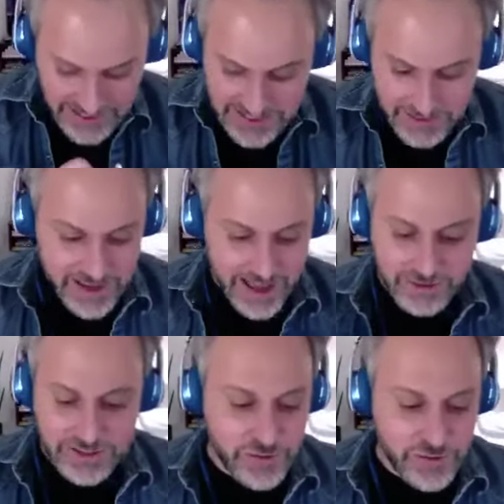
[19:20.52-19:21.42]
us a little bit how
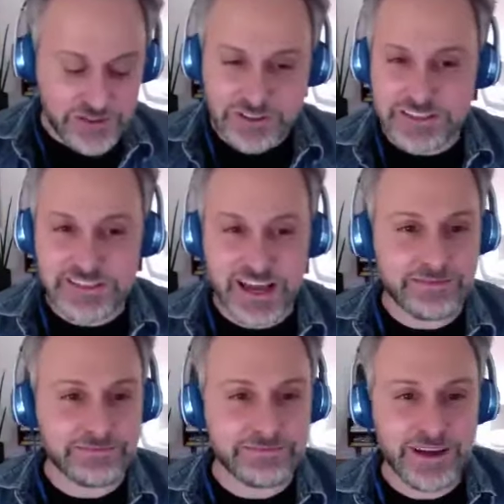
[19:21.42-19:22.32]
it's going during this
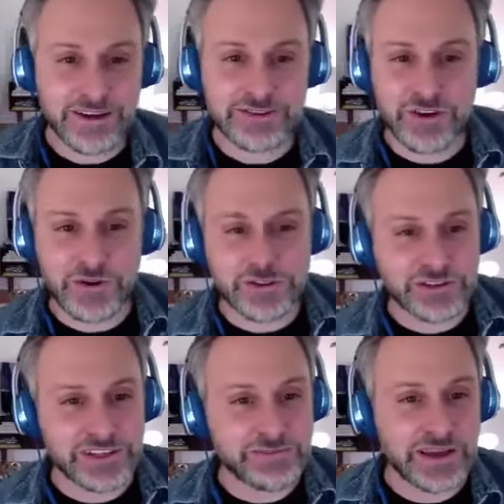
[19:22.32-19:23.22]
time. How's it going during
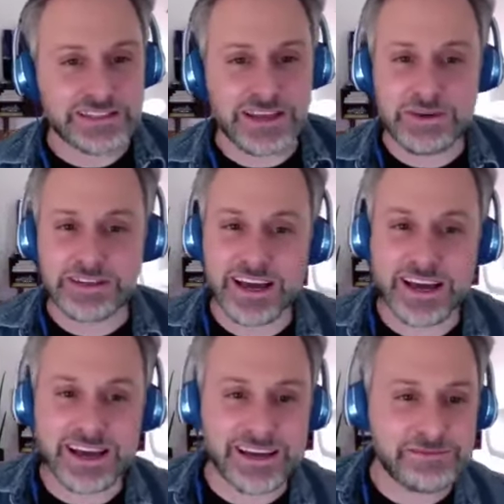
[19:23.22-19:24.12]
this pandemic
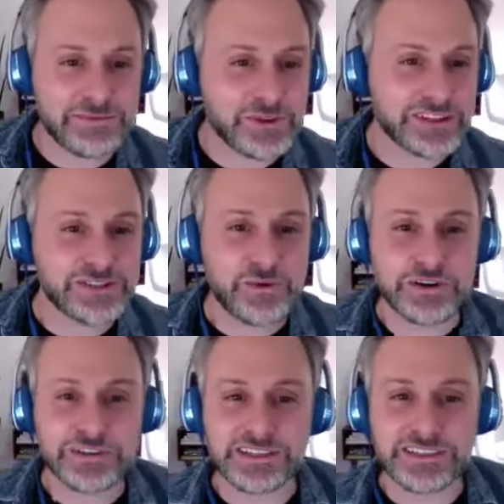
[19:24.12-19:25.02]
time, during this
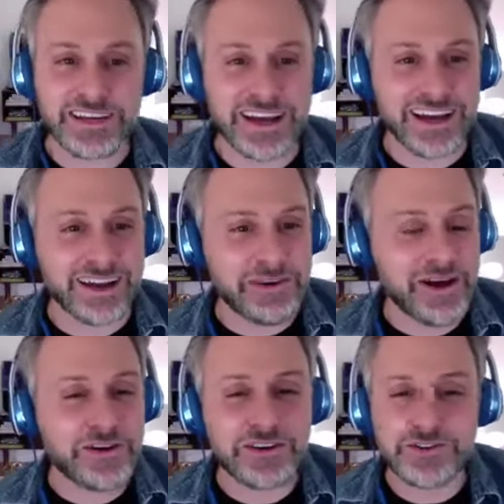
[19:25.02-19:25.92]
quarantine time? How
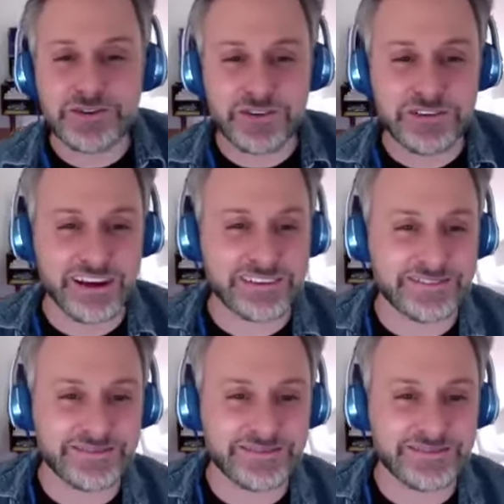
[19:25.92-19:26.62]
are you doing over there?